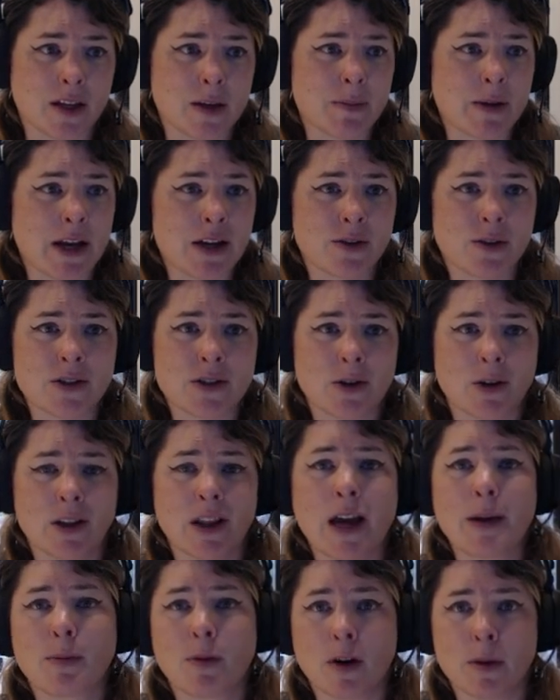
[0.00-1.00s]
Patrons are a
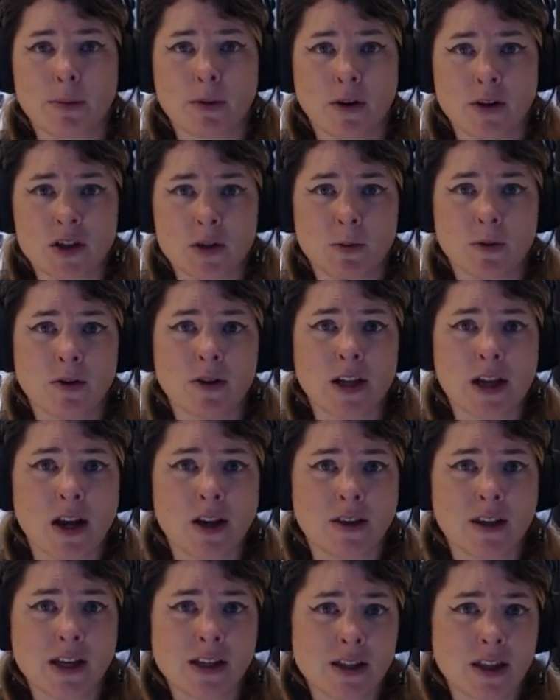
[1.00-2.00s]
lot more approachable.
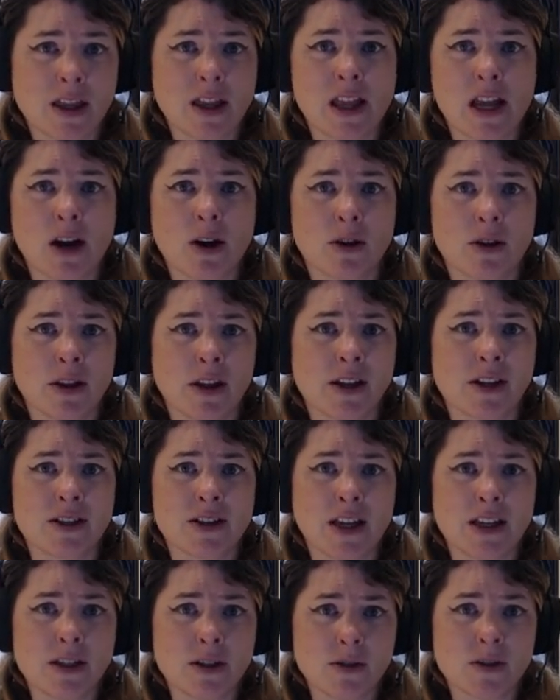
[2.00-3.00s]
They are things
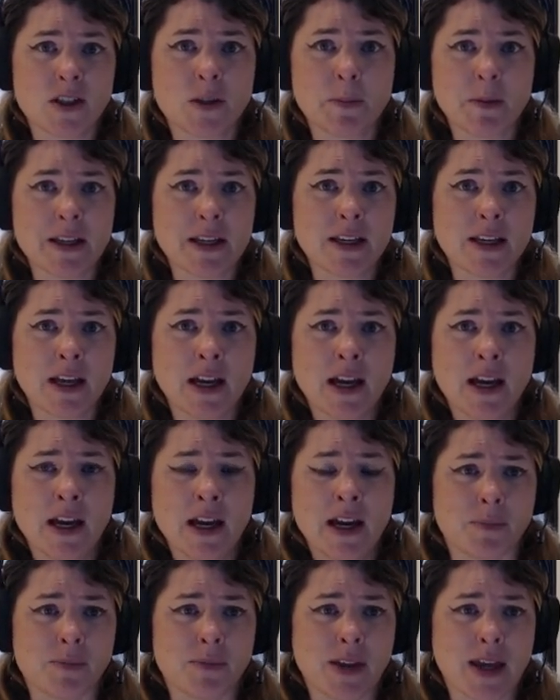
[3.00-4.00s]
that do speak.
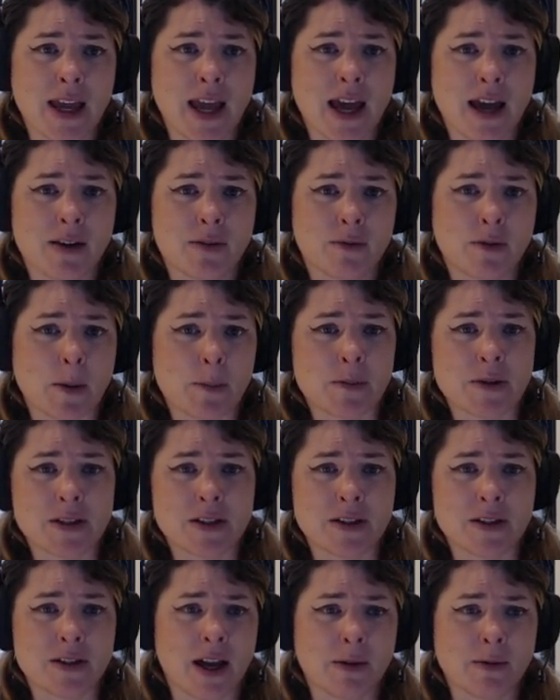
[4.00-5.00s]
They have
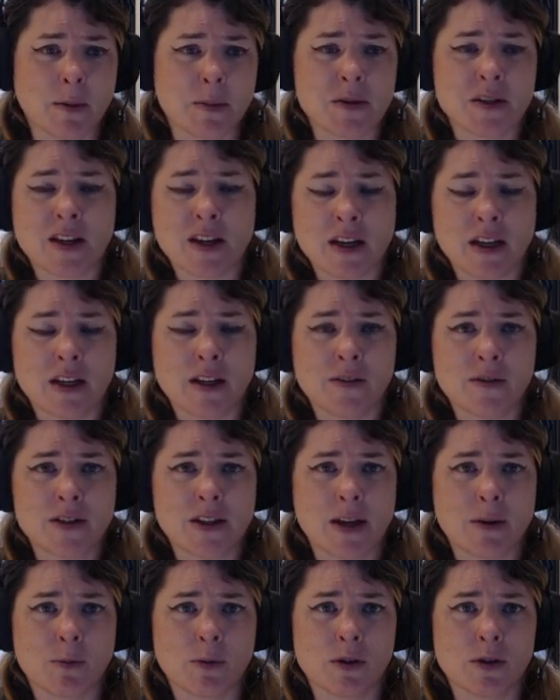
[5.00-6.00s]
representatives
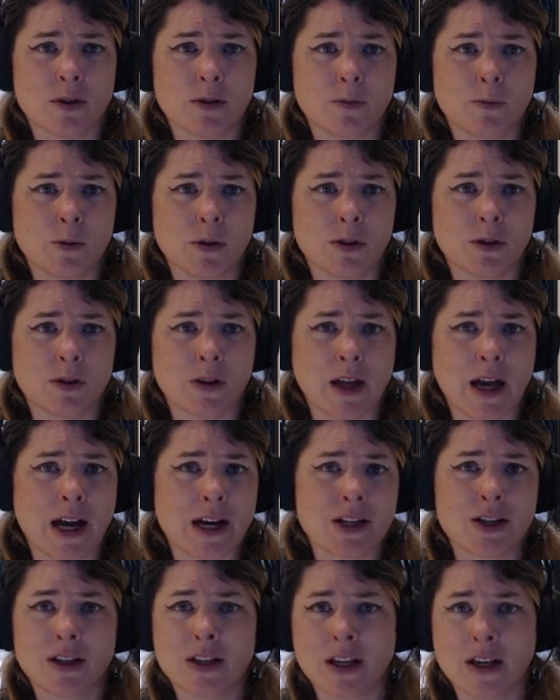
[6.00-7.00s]
that will
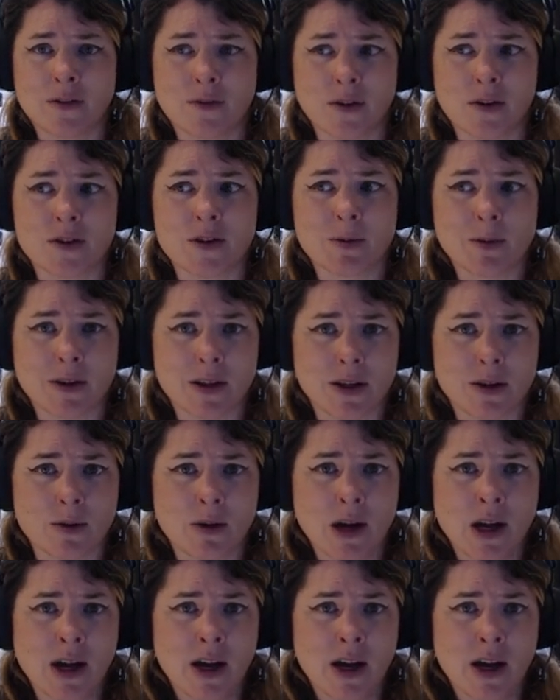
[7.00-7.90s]
actually converse with you.